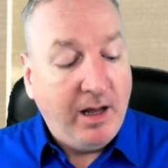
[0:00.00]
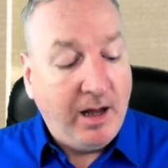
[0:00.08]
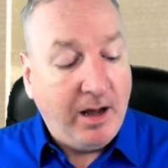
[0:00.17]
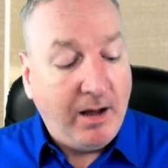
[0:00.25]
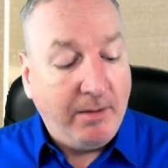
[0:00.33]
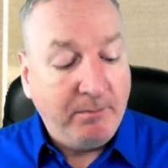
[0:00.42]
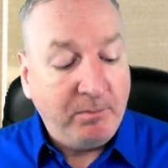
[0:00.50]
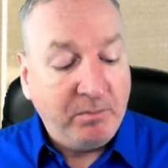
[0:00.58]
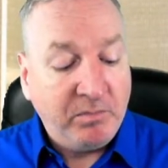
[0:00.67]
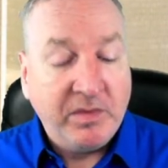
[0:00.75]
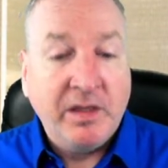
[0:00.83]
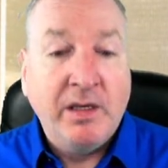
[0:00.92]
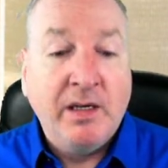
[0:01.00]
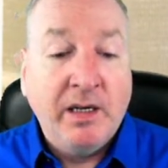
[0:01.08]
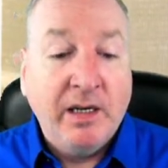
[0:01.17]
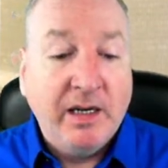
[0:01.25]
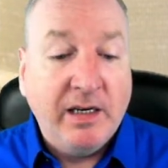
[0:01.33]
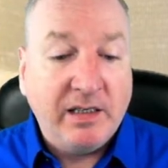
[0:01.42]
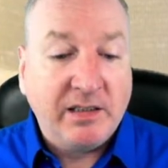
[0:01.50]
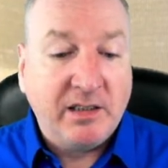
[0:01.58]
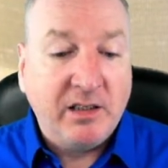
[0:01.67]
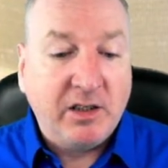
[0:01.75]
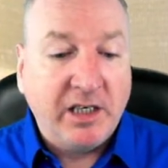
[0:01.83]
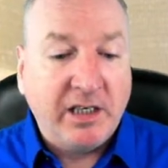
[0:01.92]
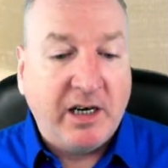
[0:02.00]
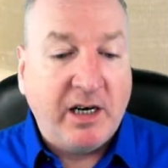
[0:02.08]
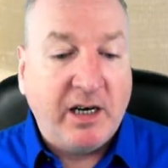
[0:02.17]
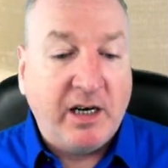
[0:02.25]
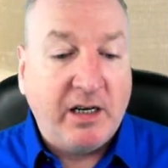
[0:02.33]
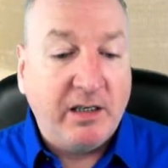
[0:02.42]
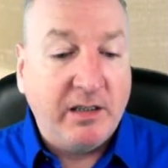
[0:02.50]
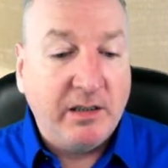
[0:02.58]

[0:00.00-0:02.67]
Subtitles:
And let's look at